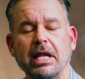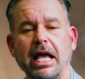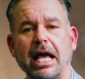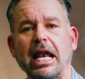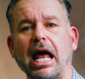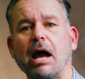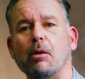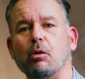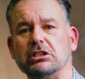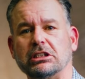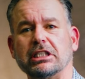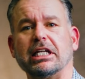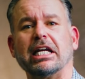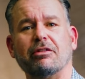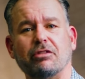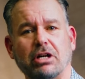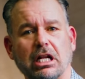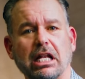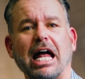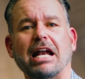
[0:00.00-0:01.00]
And I wasn't
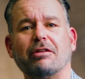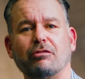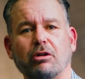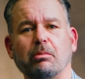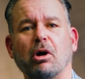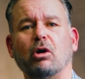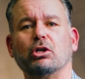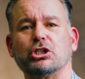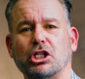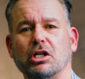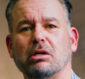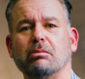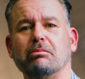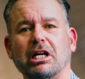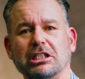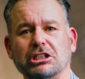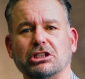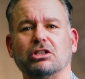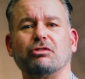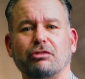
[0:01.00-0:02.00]
given a lot of emotional
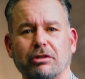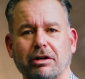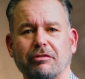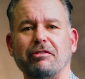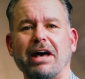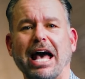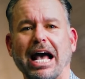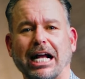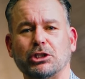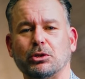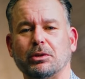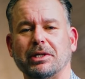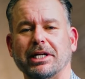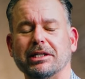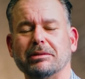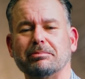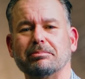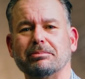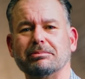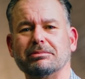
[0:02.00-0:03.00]
muscle from the
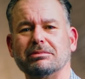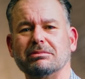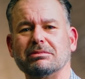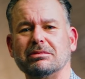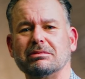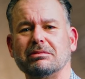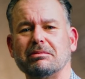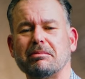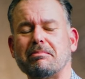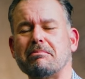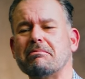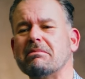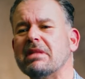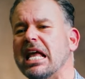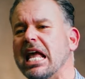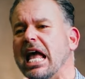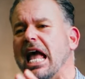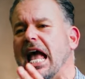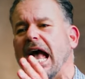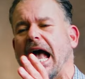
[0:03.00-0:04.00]
factory.
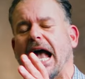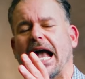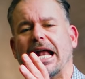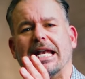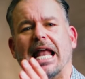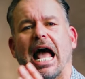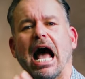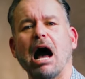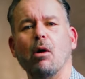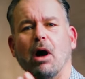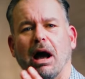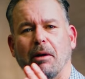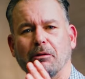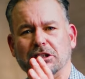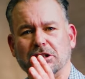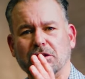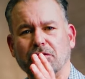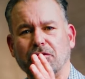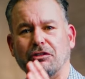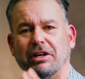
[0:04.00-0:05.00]
And now I
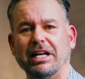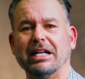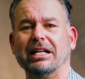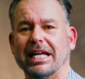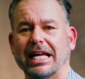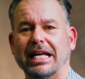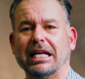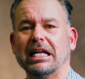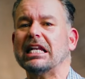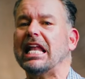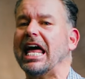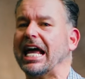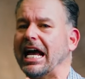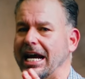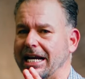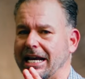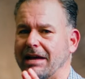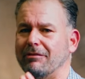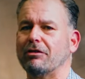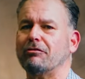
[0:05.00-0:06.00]
was feeling like
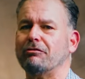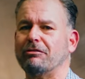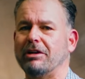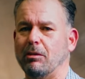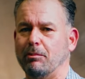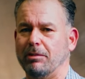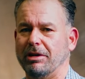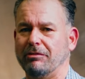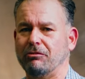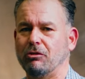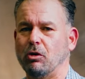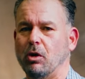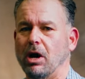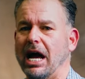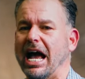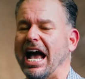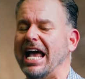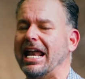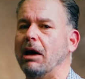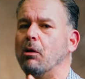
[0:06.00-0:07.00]
I never felt
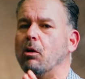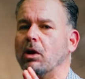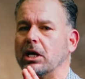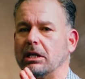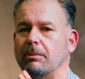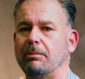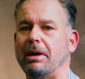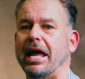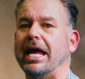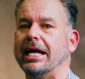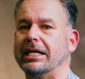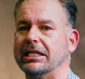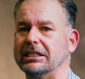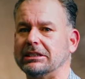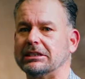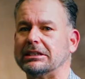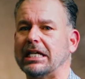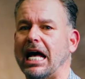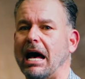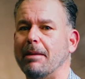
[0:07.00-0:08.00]
before, and I wanted the pain to
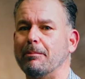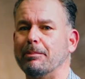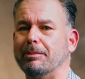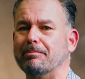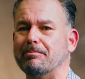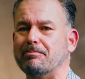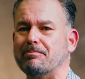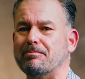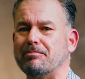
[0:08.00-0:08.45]
stop.